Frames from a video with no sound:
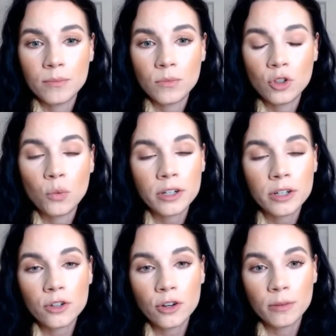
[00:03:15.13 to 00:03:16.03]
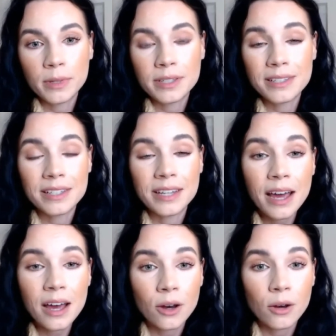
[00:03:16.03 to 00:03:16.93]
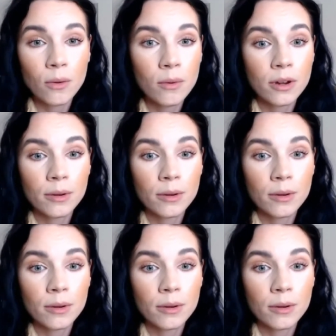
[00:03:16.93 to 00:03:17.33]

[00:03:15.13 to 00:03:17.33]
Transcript: you want to start your business now